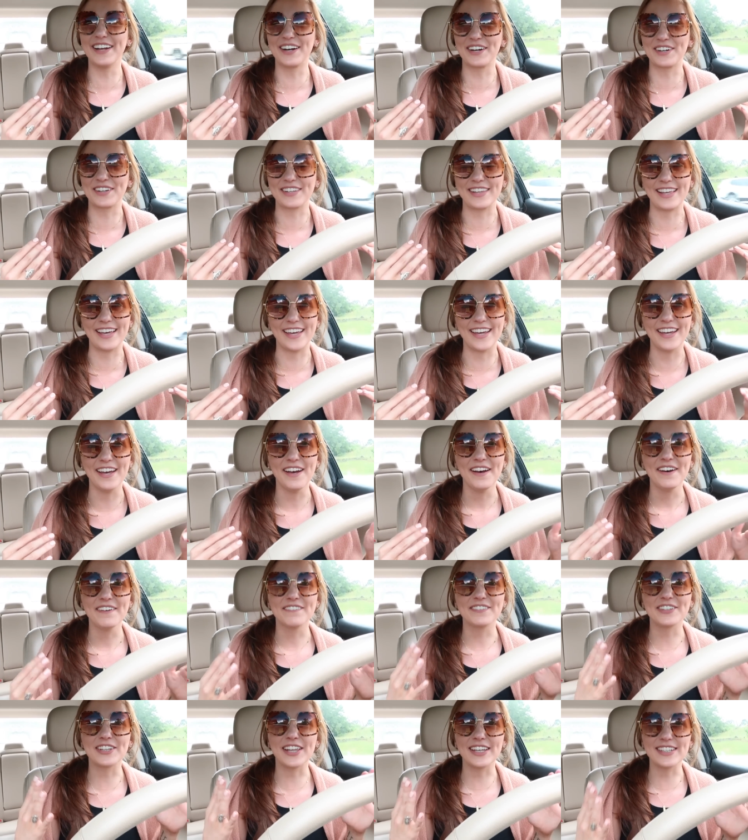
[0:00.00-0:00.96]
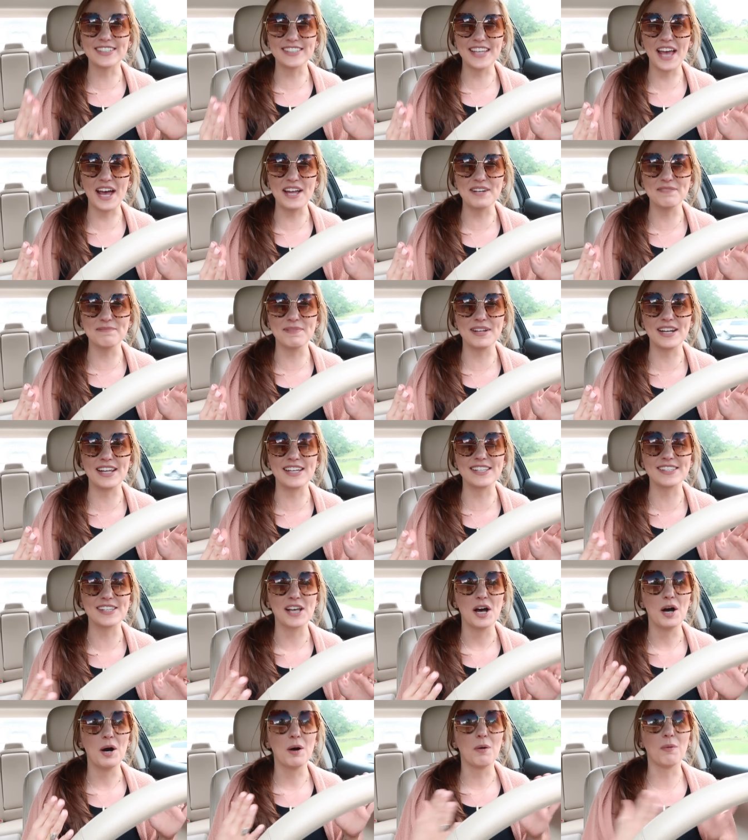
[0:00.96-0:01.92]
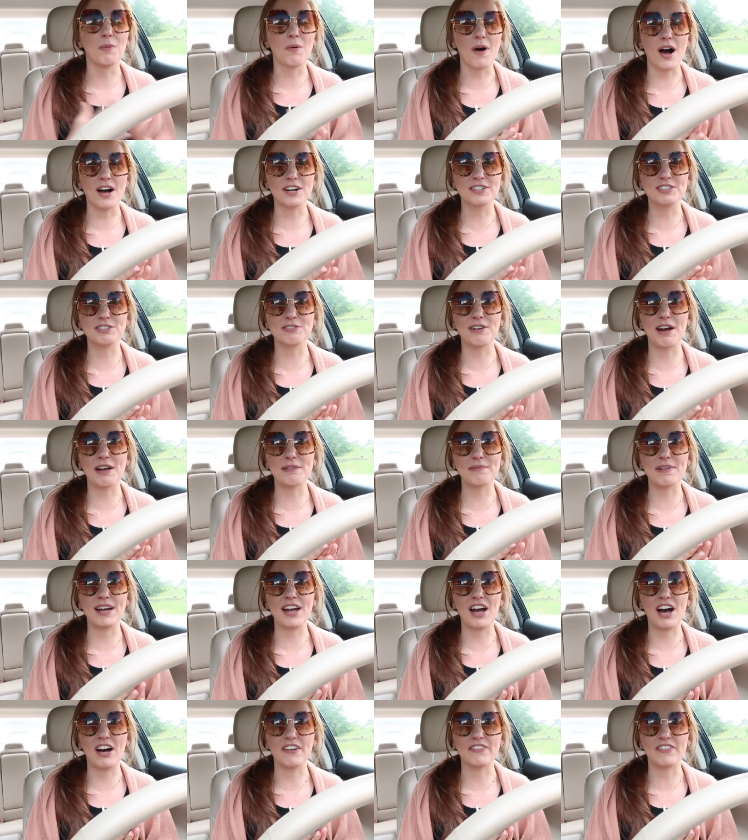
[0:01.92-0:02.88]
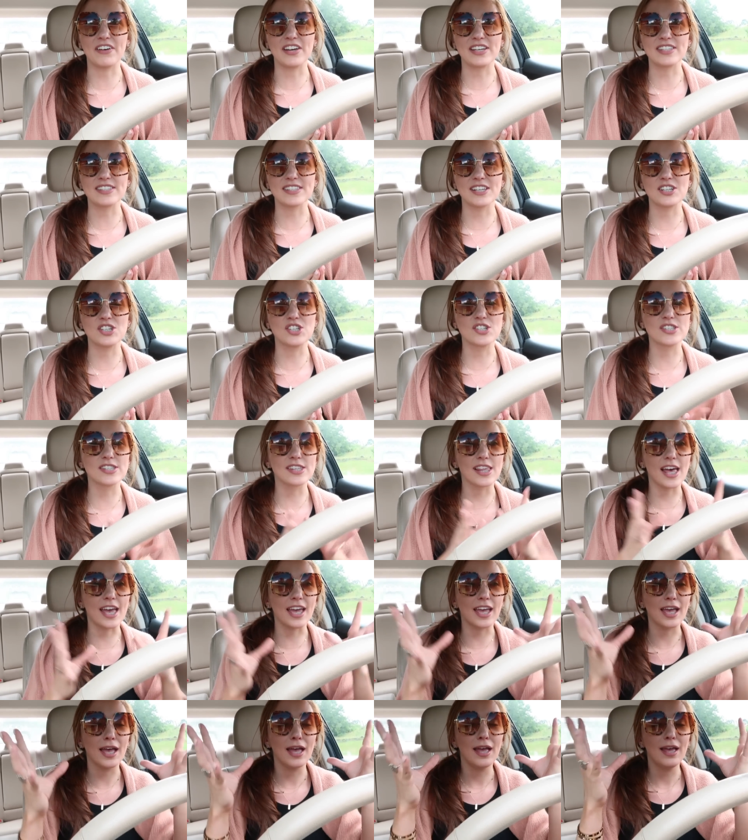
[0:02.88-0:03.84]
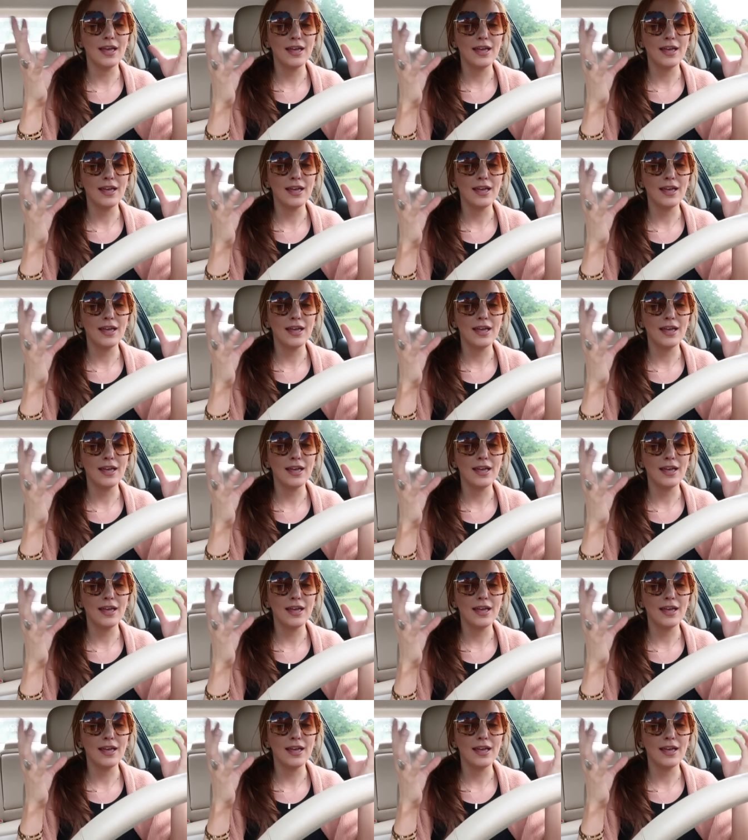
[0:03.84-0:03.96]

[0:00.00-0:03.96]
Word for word: literally, for like 10 minutes, walked around my office and just like,